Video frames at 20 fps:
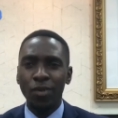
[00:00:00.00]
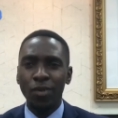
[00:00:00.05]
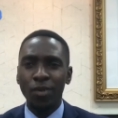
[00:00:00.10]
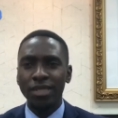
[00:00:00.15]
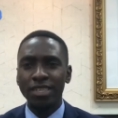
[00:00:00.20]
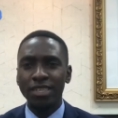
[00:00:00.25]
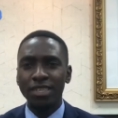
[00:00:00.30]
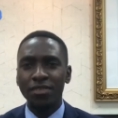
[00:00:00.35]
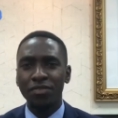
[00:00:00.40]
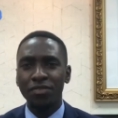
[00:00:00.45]

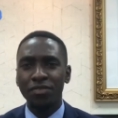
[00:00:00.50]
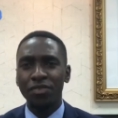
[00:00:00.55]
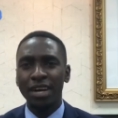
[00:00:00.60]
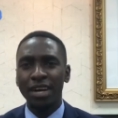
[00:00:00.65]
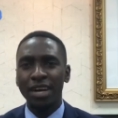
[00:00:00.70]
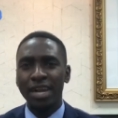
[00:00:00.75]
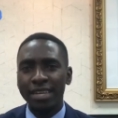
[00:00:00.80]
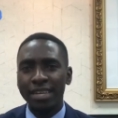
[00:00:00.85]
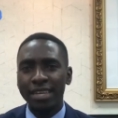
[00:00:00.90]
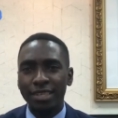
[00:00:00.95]
What if
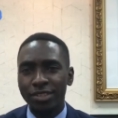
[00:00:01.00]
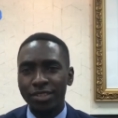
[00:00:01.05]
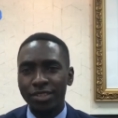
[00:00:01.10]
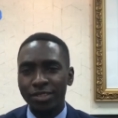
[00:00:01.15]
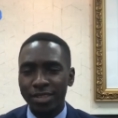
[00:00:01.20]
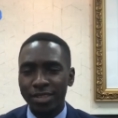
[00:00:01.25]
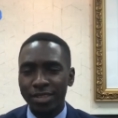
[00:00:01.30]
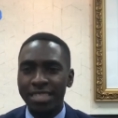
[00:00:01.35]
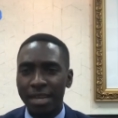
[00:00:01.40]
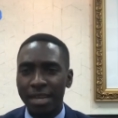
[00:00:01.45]
I can
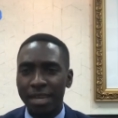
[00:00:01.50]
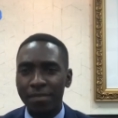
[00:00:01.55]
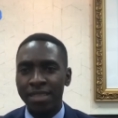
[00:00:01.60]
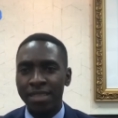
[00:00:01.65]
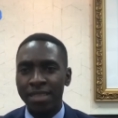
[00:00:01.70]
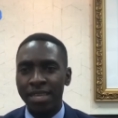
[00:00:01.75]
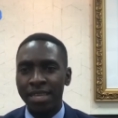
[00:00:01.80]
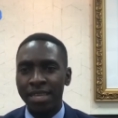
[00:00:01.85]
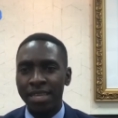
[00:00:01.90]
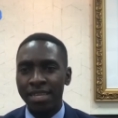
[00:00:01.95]
create
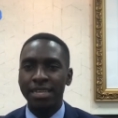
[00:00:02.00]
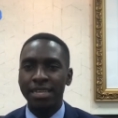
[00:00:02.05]
something that